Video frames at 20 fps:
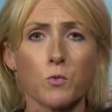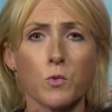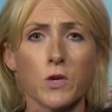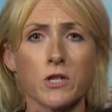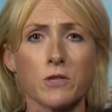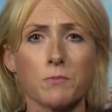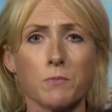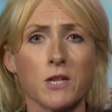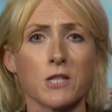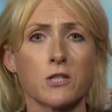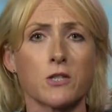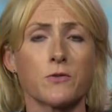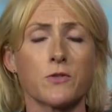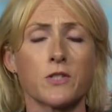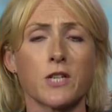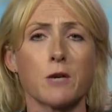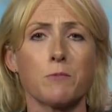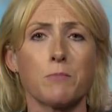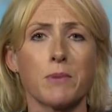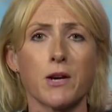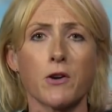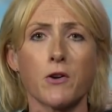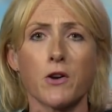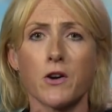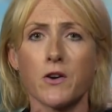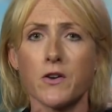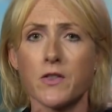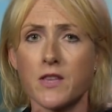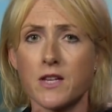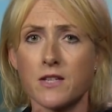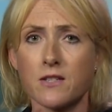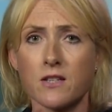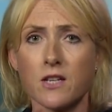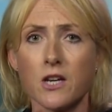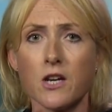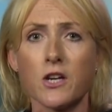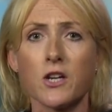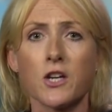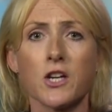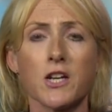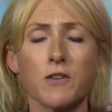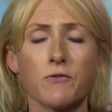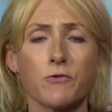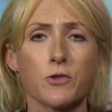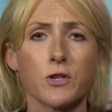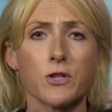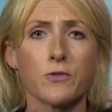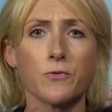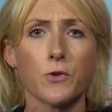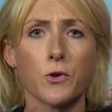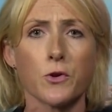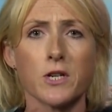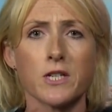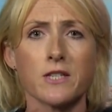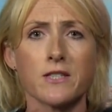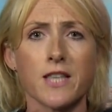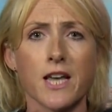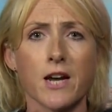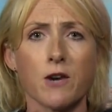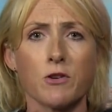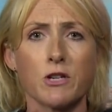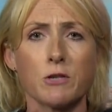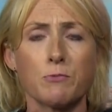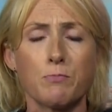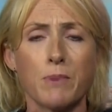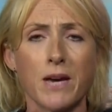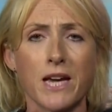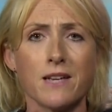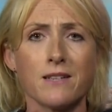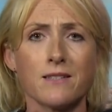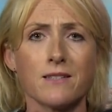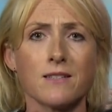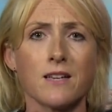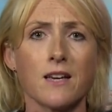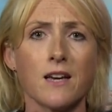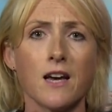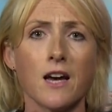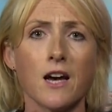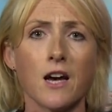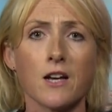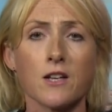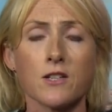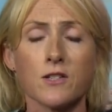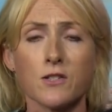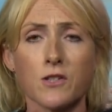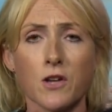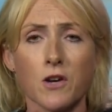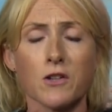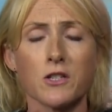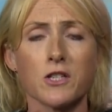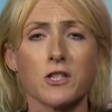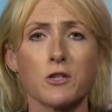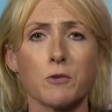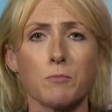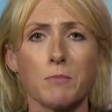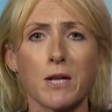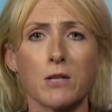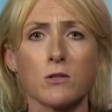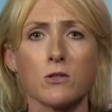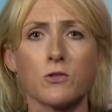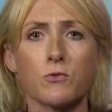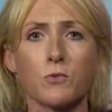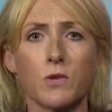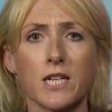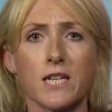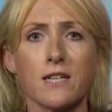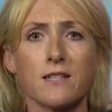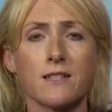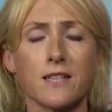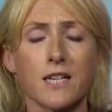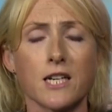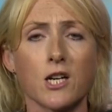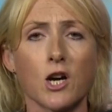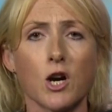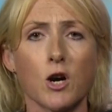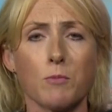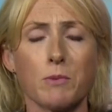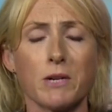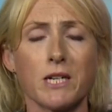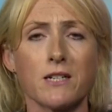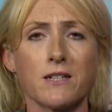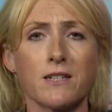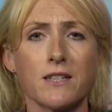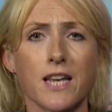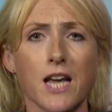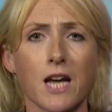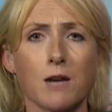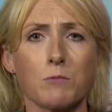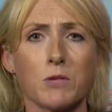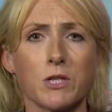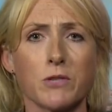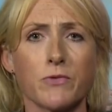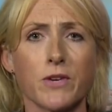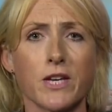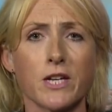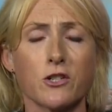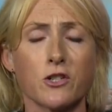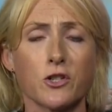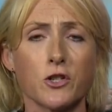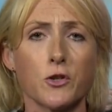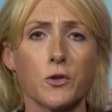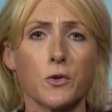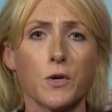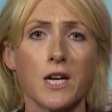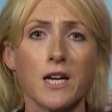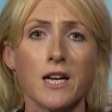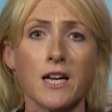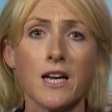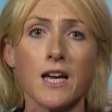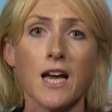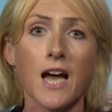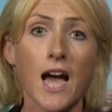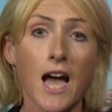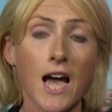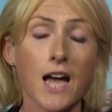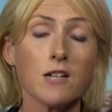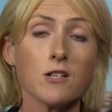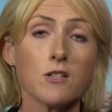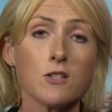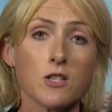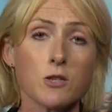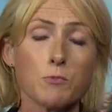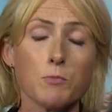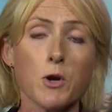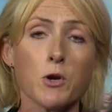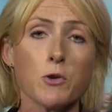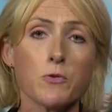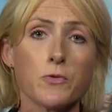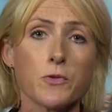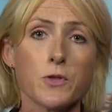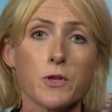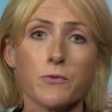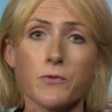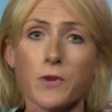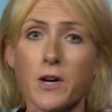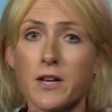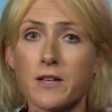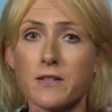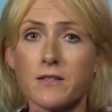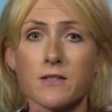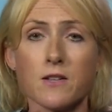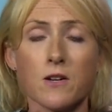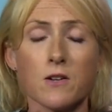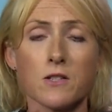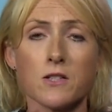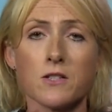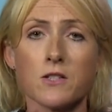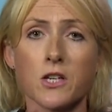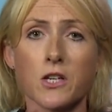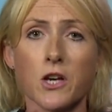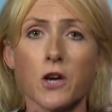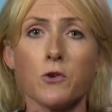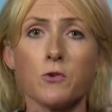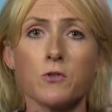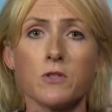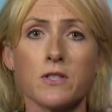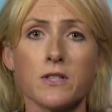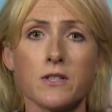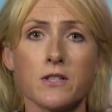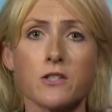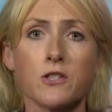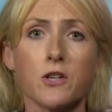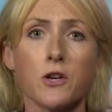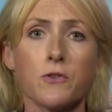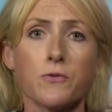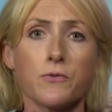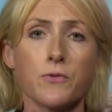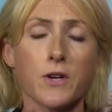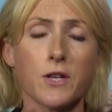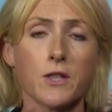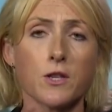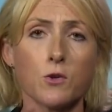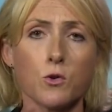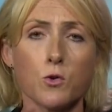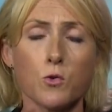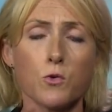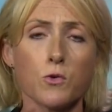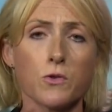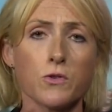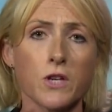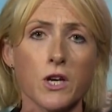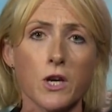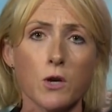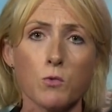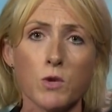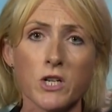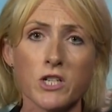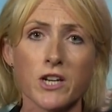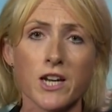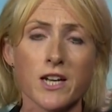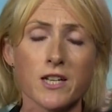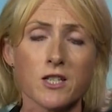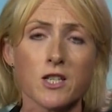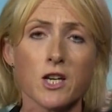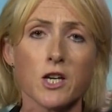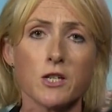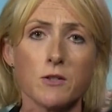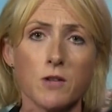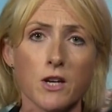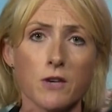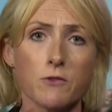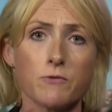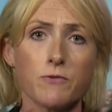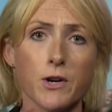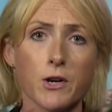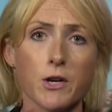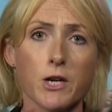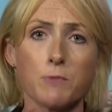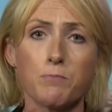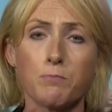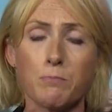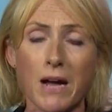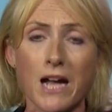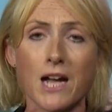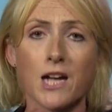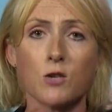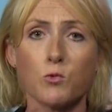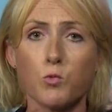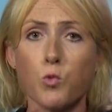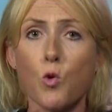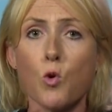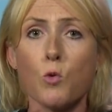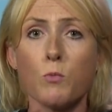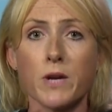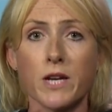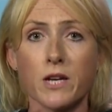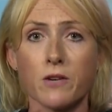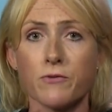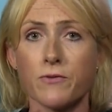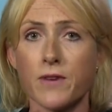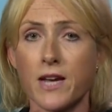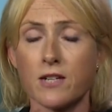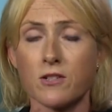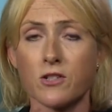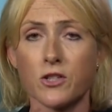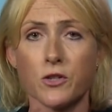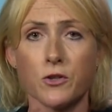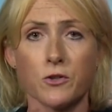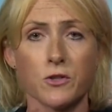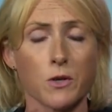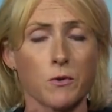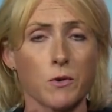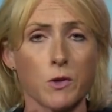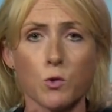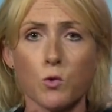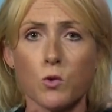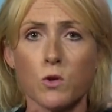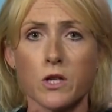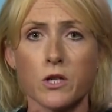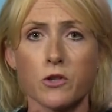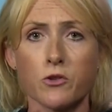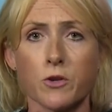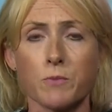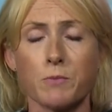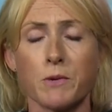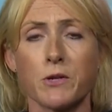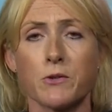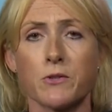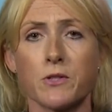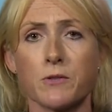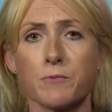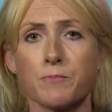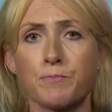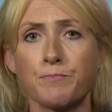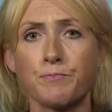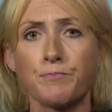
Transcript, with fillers: on which much of Siberia and this coniferous forest there is based uh, starts to melt, releasing carbon into the atmosphere too. And smoke from the fires starts to coat the snow further north, which has a, a very bad warming effect too. So it all contributes.